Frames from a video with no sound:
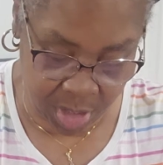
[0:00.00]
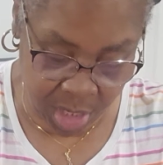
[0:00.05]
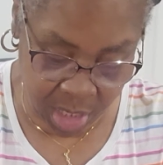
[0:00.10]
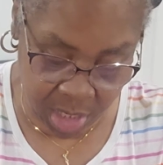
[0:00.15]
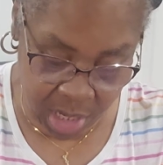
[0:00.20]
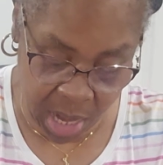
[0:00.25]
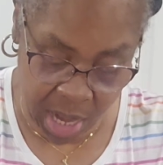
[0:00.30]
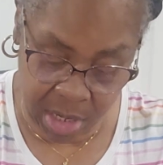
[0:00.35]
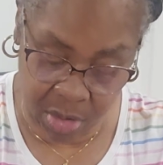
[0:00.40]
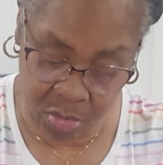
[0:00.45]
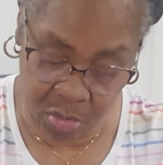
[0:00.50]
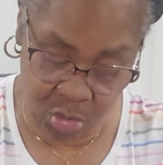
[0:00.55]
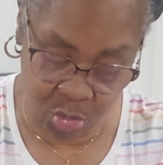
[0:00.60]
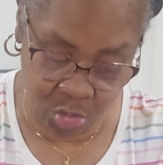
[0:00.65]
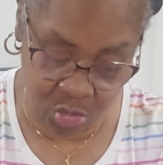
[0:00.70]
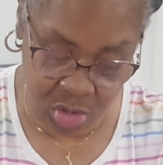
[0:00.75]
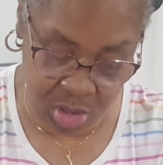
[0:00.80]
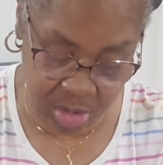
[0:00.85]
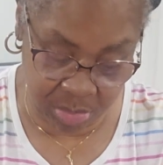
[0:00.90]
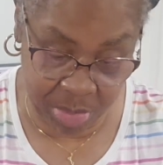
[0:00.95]
And I don't
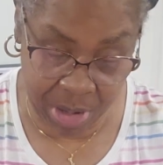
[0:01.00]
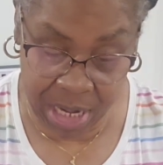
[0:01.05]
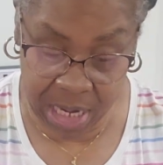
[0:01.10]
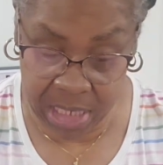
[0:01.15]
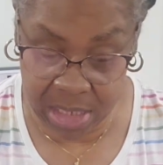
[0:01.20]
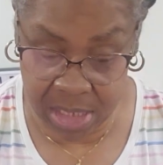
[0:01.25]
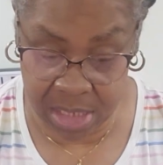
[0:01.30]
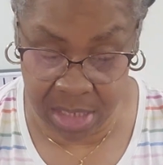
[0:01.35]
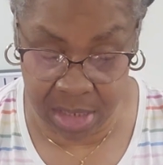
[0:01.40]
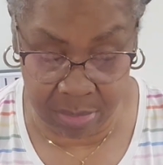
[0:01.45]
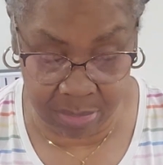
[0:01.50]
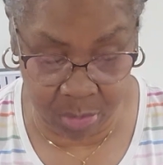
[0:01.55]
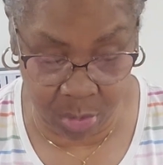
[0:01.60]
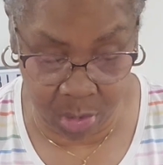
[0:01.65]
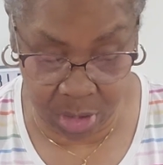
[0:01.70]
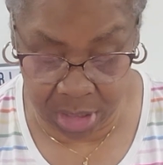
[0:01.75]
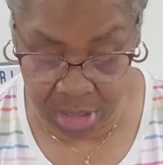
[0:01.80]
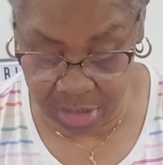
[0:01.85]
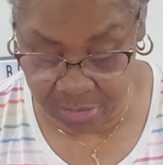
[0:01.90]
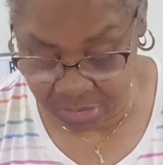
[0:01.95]
usually pass up or
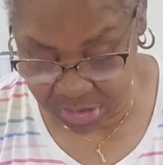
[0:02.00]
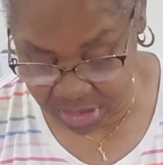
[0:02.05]
leave